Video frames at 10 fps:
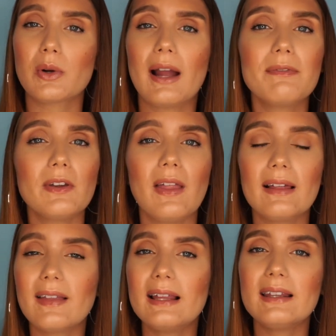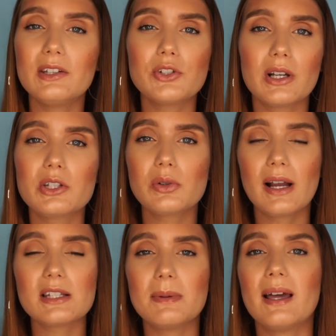I feel like lately drugstore
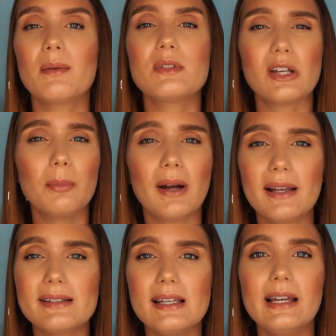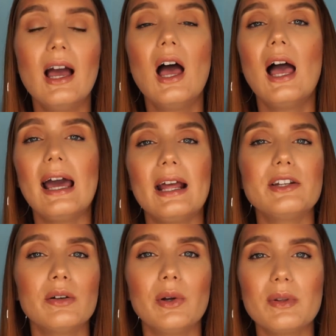has become so pricey, and I
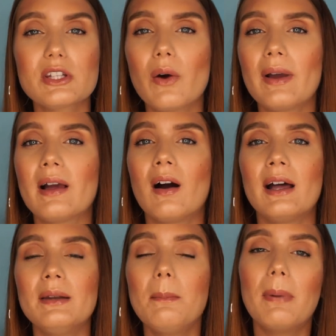don't know what's going on,